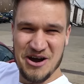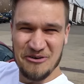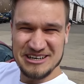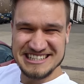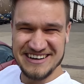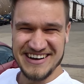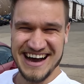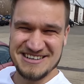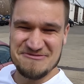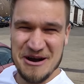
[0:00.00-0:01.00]
What's up
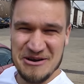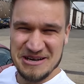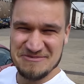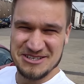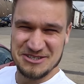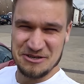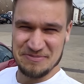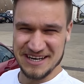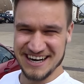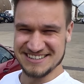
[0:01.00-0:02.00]
guys, welcome to
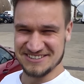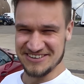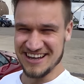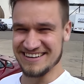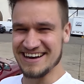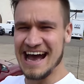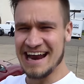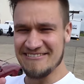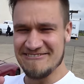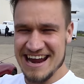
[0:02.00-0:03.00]
Supercars of London,
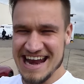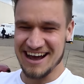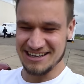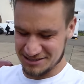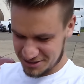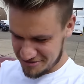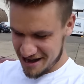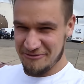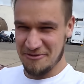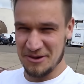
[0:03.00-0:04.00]
and I realised
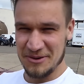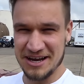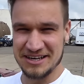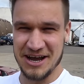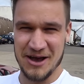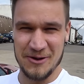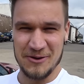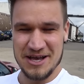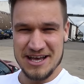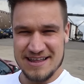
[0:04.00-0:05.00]
straight from the word
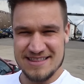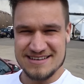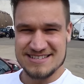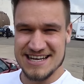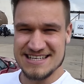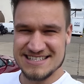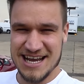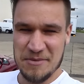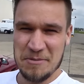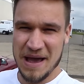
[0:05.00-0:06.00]
go that since
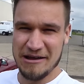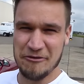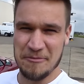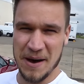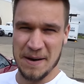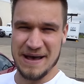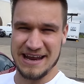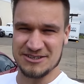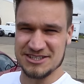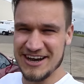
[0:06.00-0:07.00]
coming back from
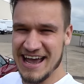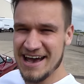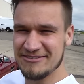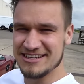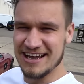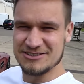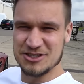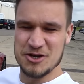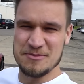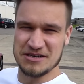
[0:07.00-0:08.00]
Barbados I haven't done
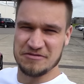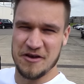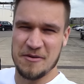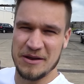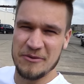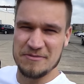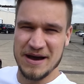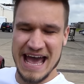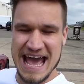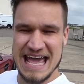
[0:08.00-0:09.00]
too much filming with
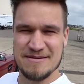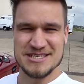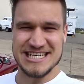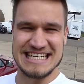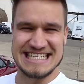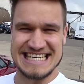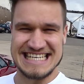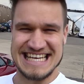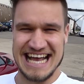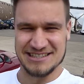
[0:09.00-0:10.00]
my A M G
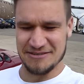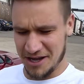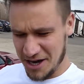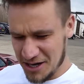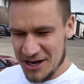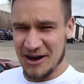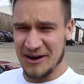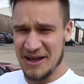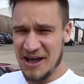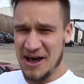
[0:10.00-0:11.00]
G T S. I've done a
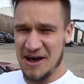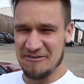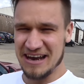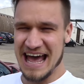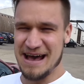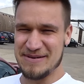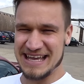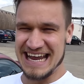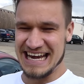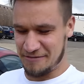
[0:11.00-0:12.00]
lot of
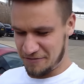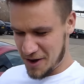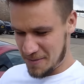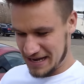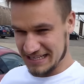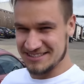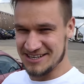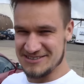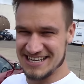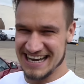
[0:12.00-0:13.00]
Lamborghini filming,
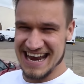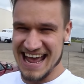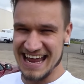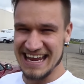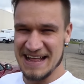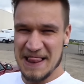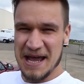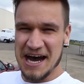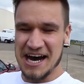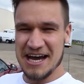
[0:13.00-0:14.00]
so today
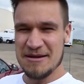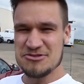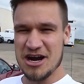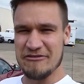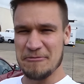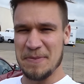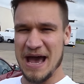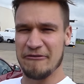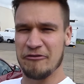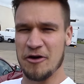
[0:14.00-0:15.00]
I am driving
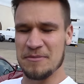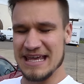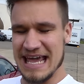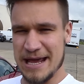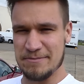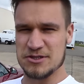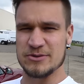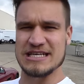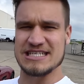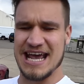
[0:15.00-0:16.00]
back from the
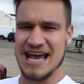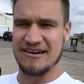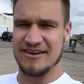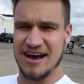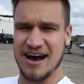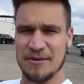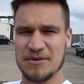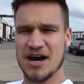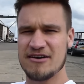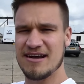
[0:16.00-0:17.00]
Ipswich area. I am
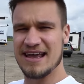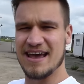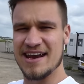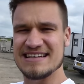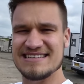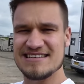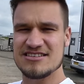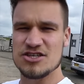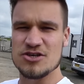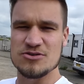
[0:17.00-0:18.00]
currently at a
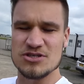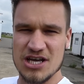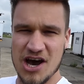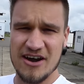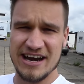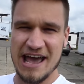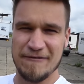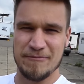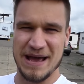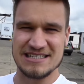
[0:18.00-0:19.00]
disused R A
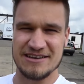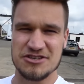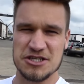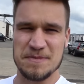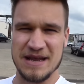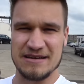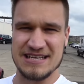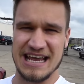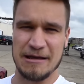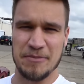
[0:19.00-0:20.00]
F base. I've just been
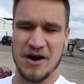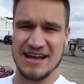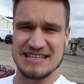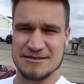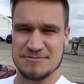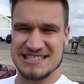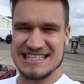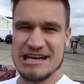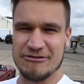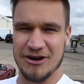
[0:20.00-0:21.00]
taking part in some
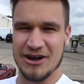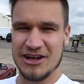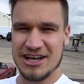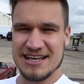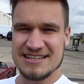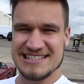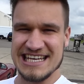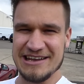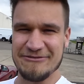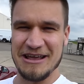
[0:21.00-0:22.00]
secret
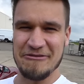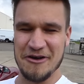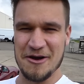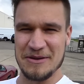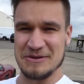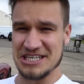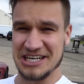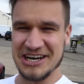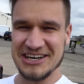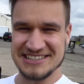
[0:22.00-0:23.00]
T V filming, which I
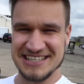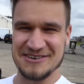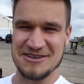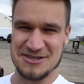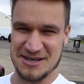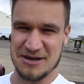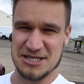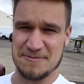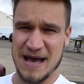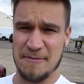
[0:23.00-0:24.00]
can't tell you too
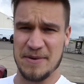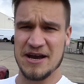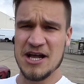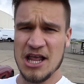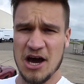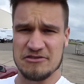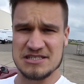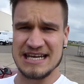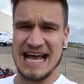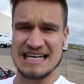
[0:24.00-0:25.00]
much about, but
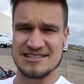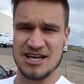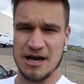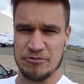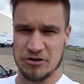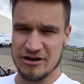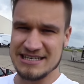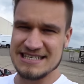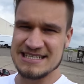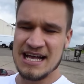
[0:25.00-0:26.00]
obviously as time
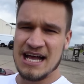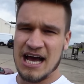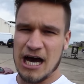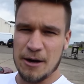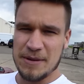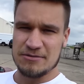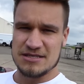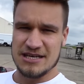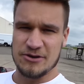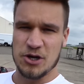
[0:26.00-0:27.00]
progresses I'll be able
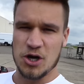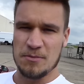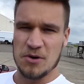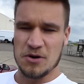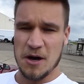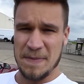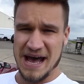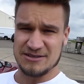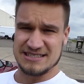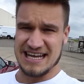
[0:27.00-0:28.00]
to tell you a lot more
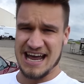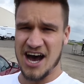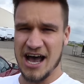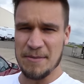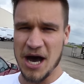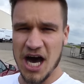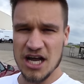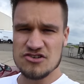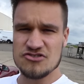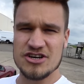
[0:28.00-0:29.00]
about it. I am one
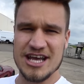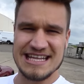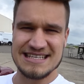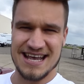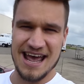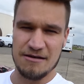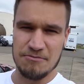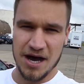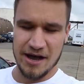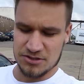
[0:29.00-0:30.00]
hundred and ten
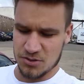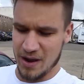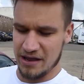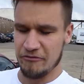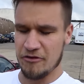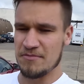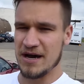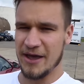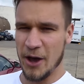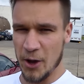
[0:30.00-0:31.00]
miles away from
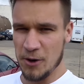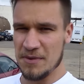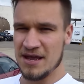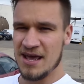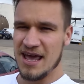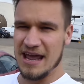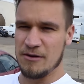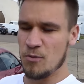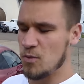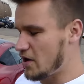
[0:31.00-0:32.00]
my home
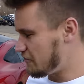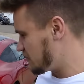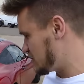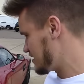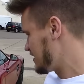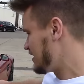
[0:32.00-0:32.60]
in Watford.